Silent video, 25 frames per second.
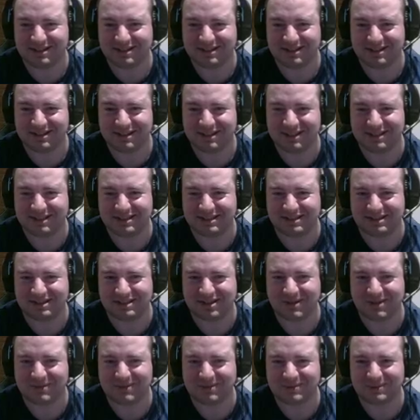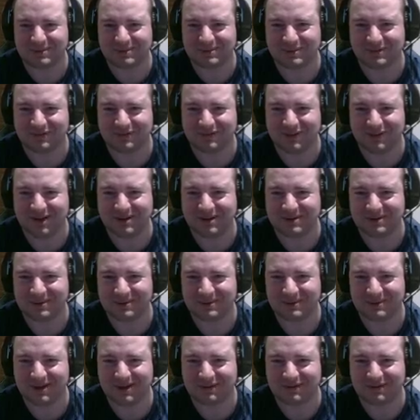it's horrible to fail.
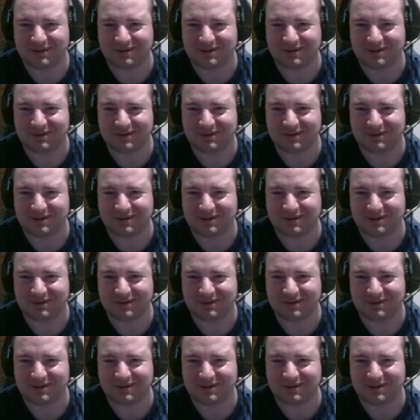You have to